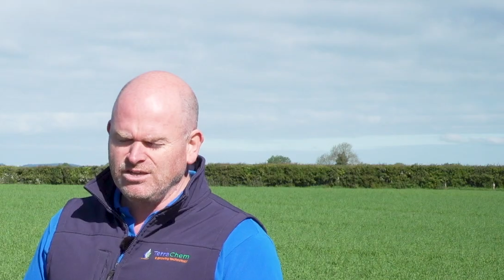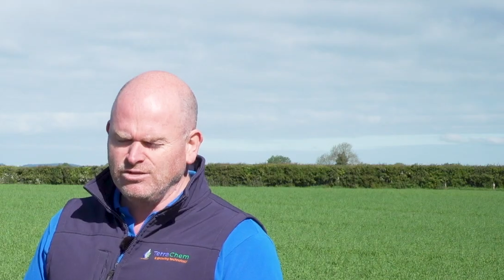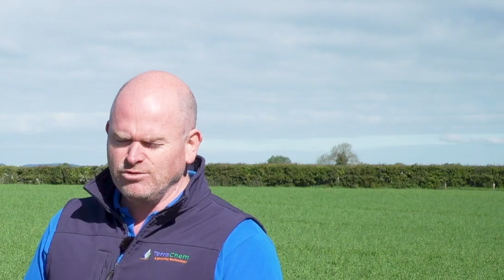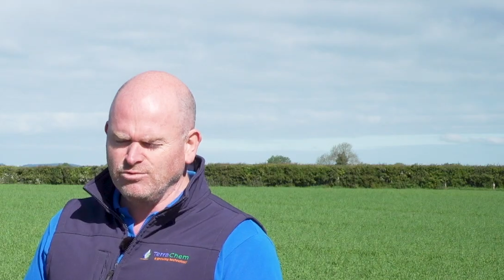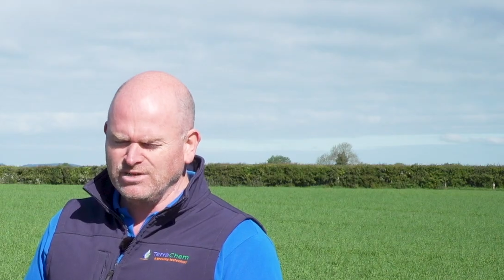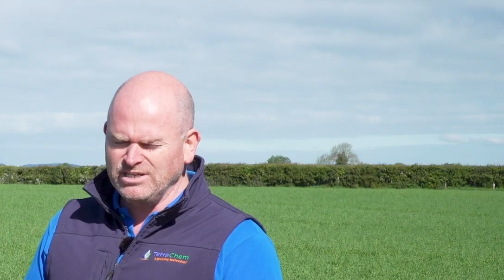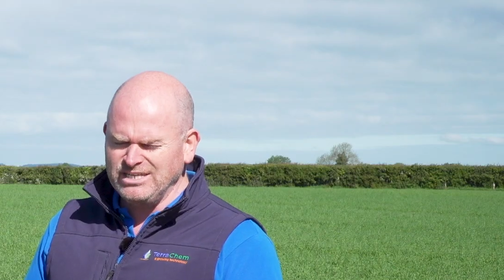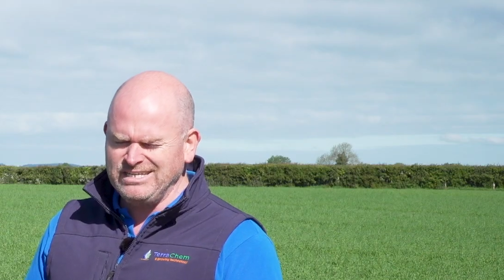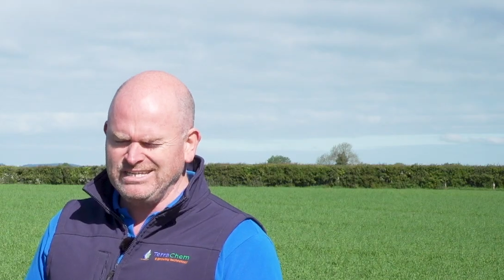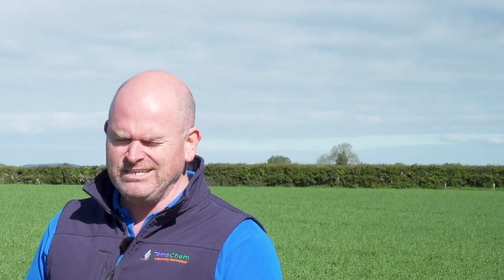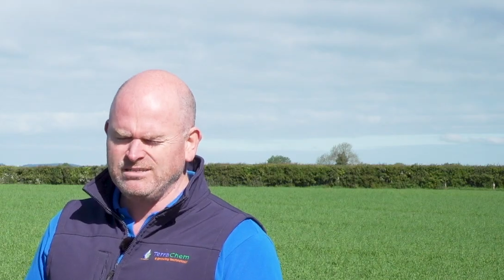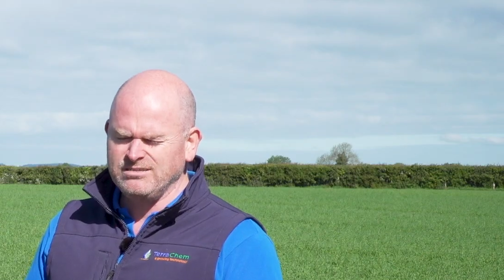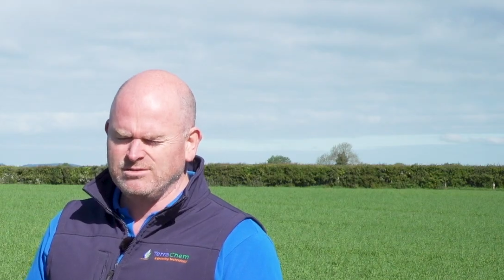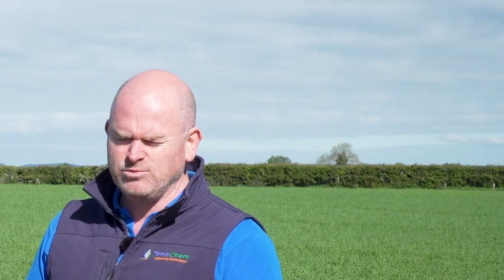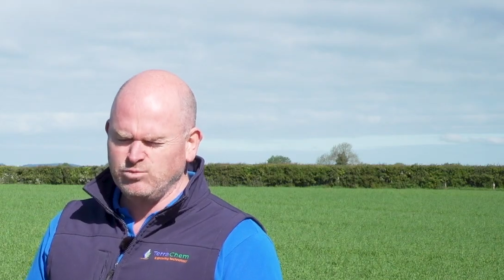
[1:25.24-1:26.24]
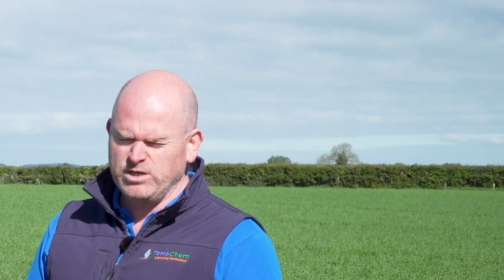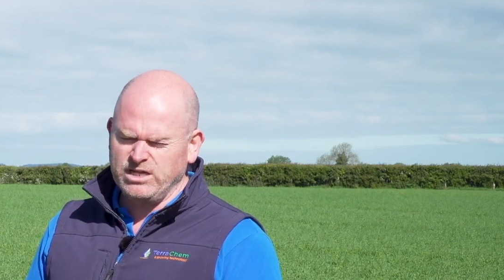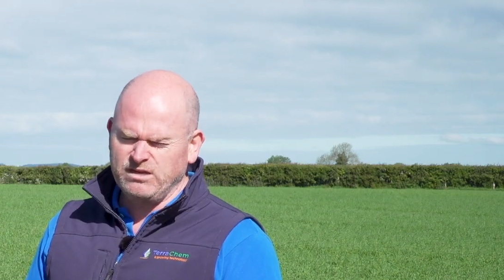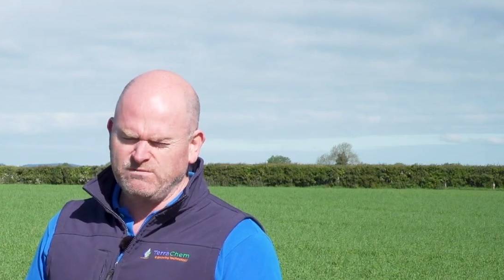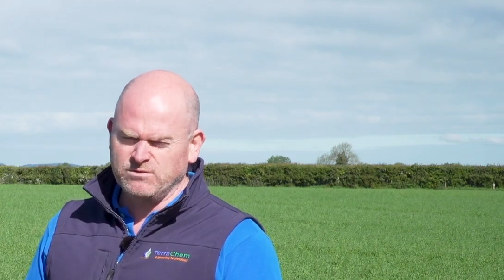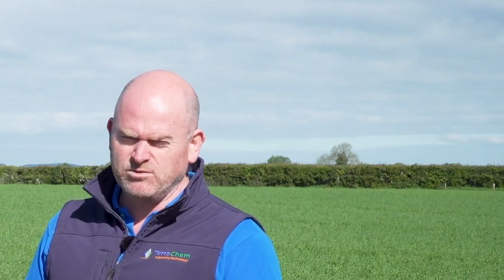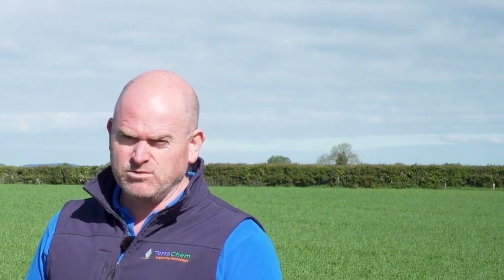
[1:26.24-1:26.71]
You need to
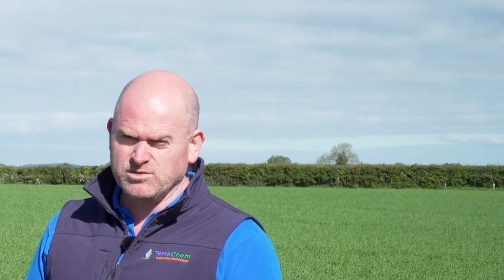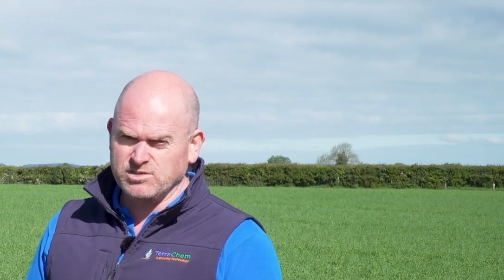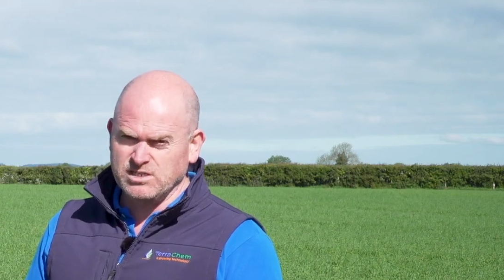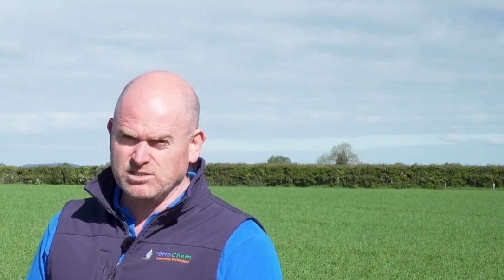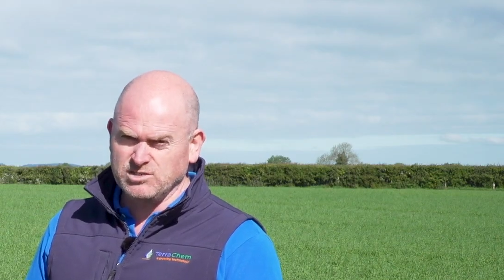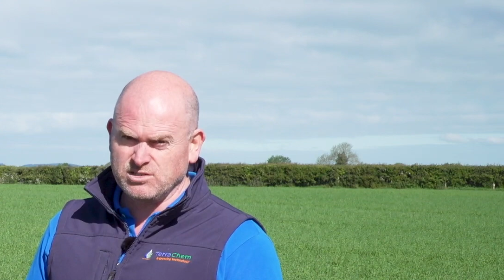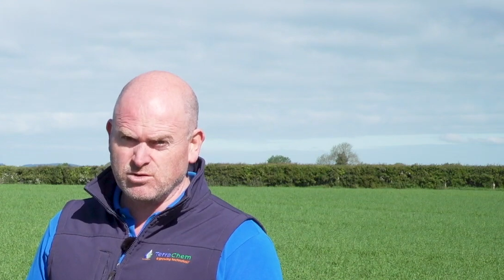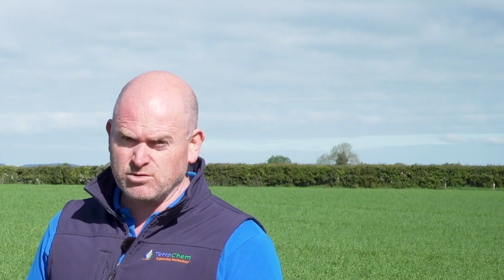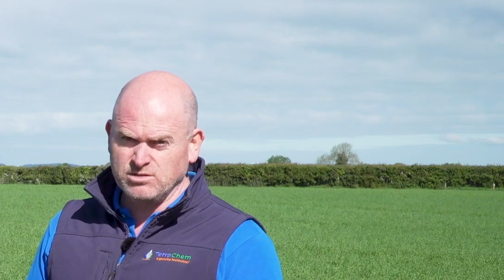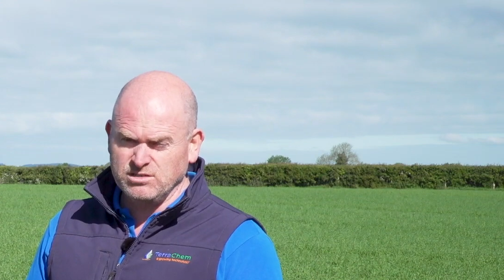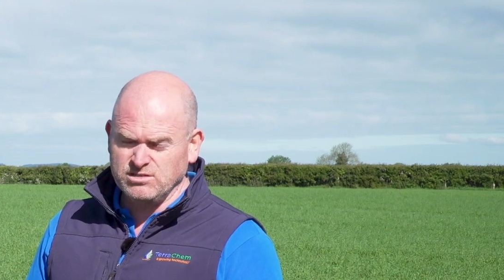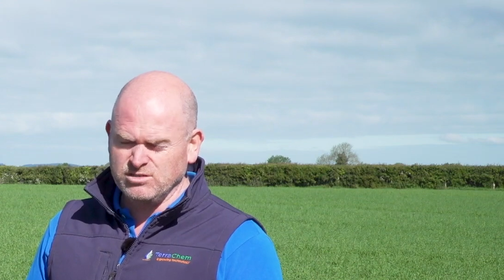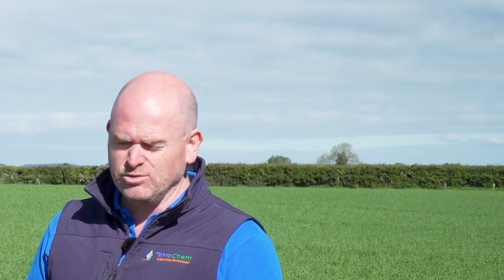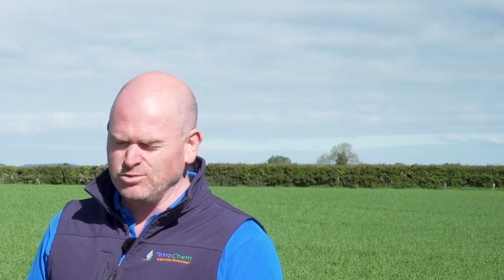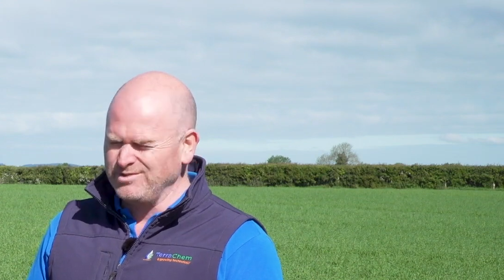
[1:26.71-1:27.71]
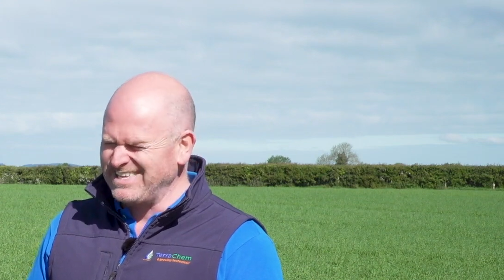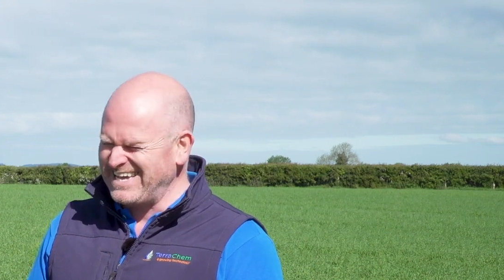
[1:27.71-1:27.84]
wait for growth stage 32.